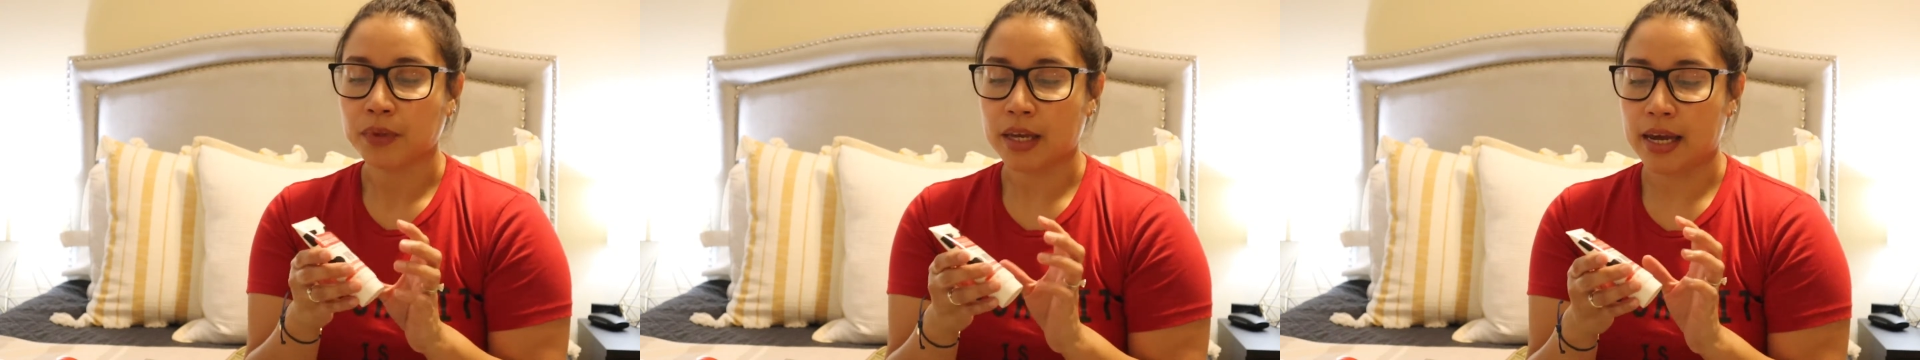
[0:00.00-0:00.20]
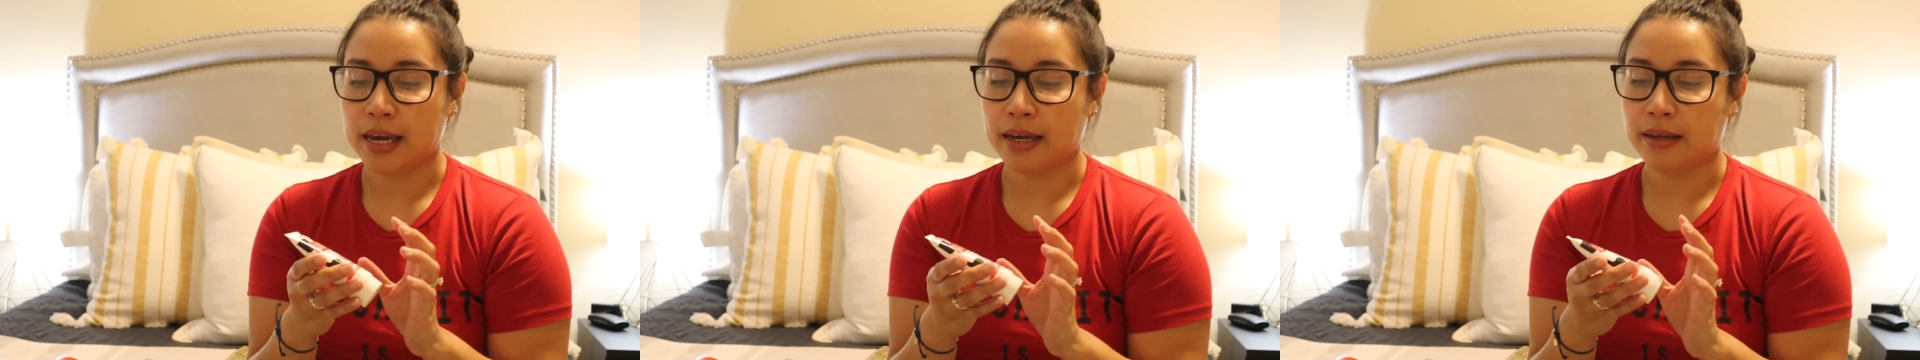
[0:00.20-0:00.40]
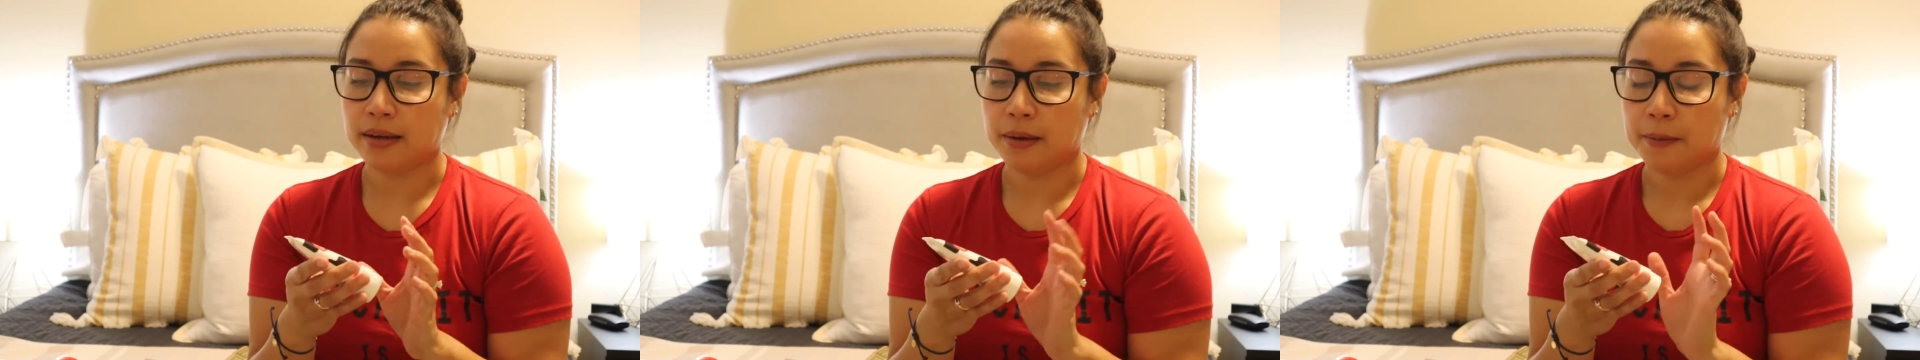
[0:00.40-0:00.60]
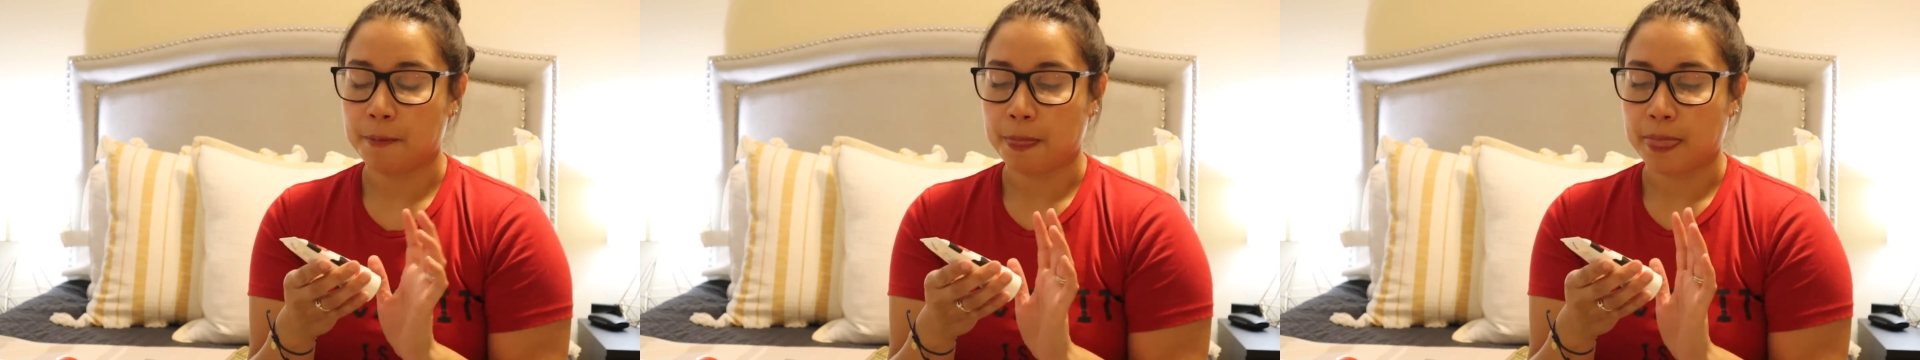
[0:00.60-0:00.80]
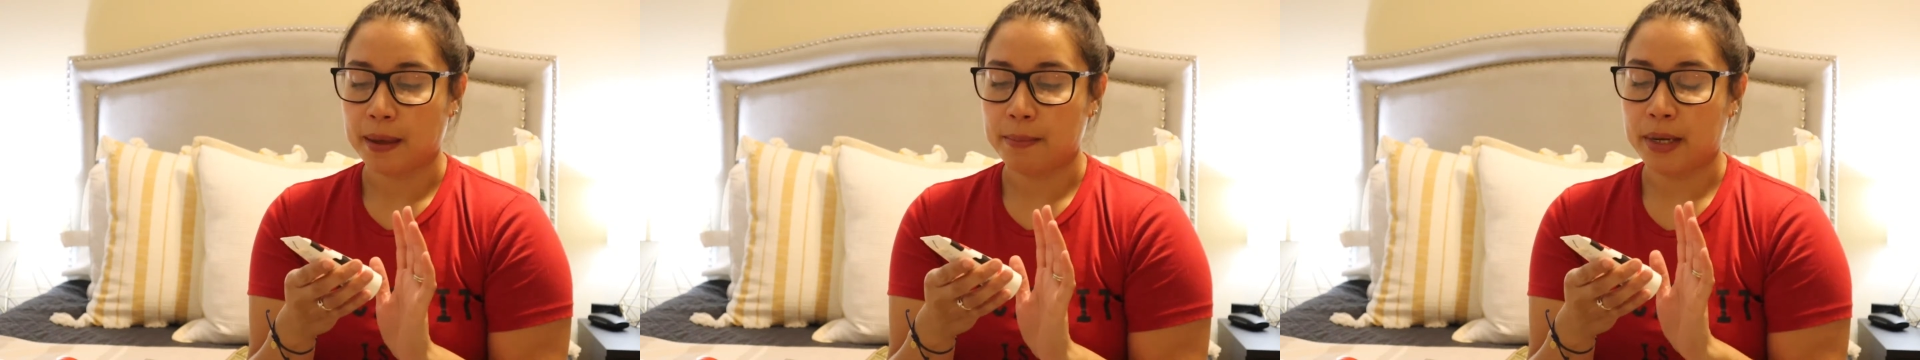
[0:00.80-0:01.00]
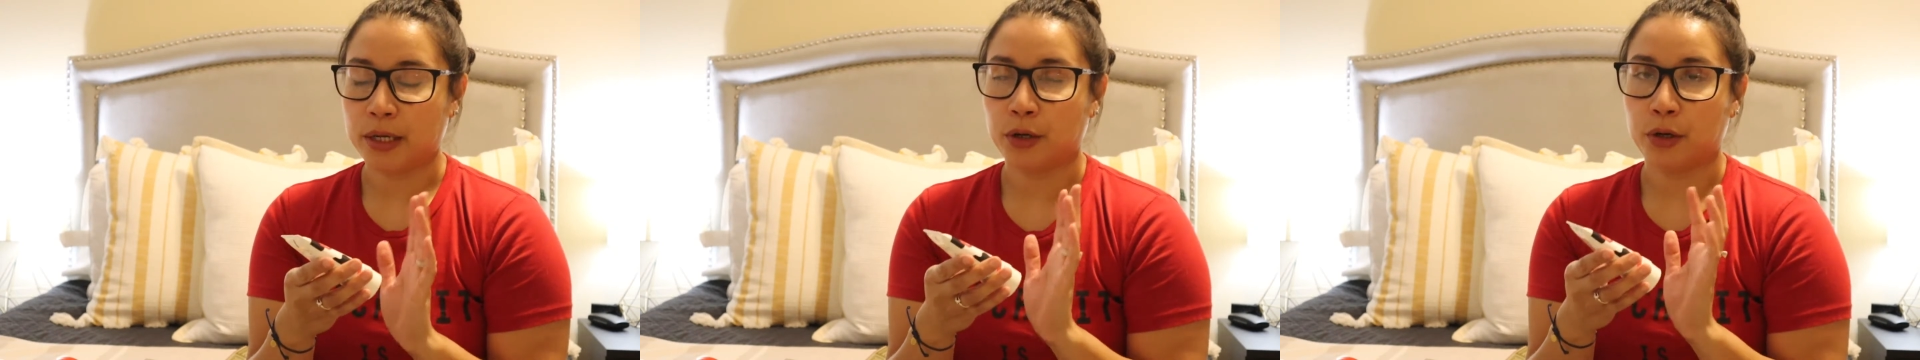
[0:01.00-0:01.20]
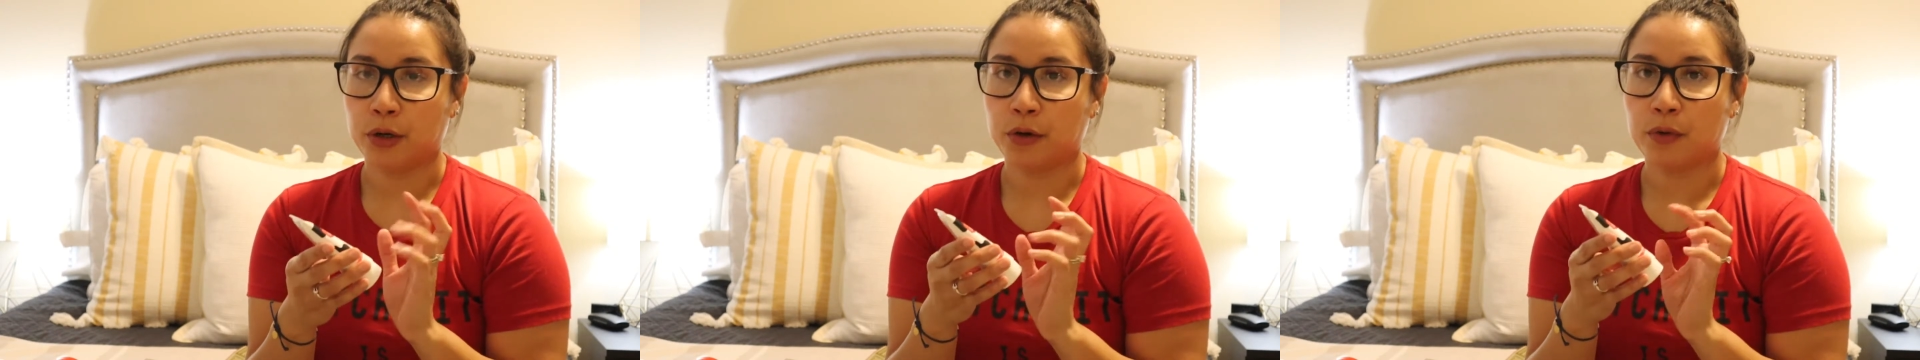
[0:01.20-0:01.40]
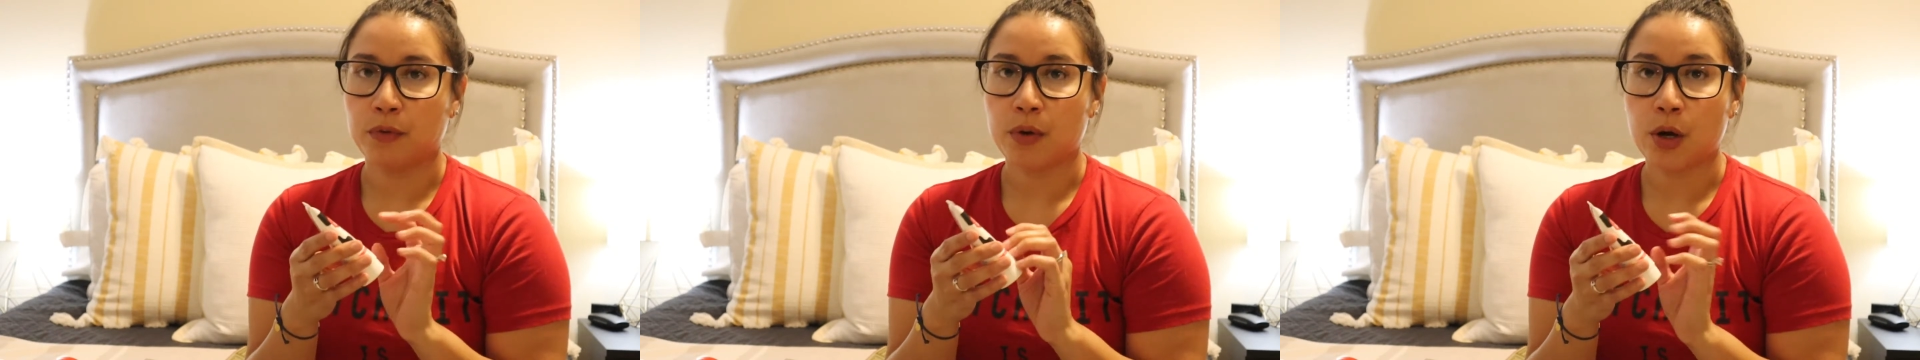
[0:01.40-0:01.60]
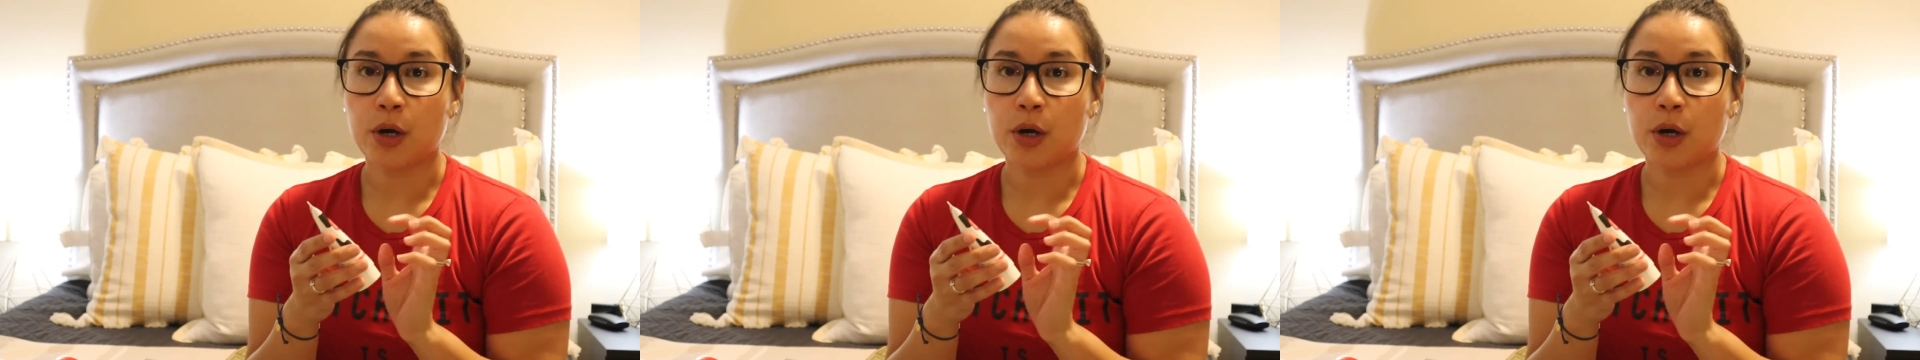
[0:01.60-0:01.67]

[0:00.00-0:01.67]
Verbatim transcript: it made her